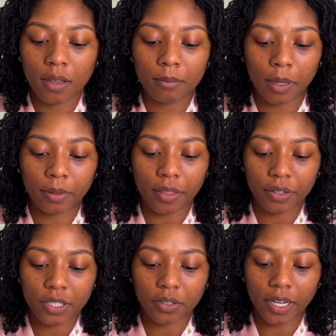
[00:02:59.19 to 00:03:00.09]
My brother
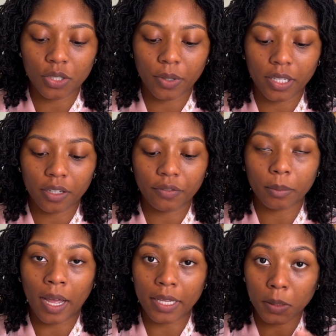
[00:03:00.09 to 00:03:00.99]
is graduating from
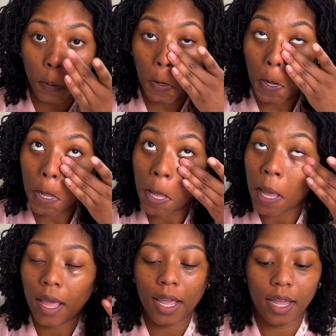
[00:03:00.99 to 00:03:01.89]
high school
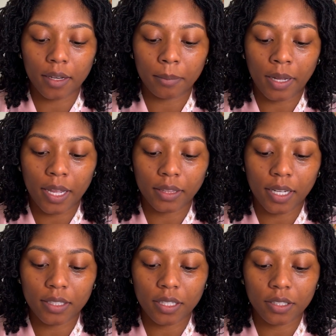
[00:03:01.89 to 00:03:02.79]
and my
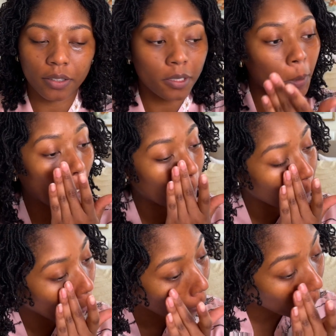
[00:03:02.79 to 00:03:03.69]
line sister is
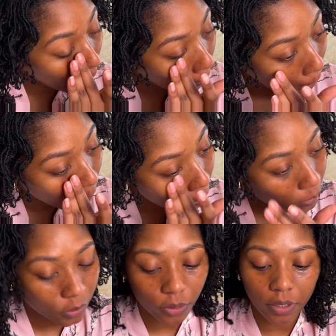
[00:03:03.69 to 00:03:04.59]
graduating from pharmacy
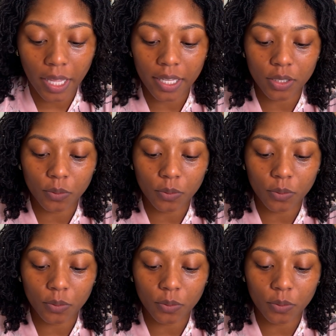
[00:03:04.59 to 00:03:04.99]
school, as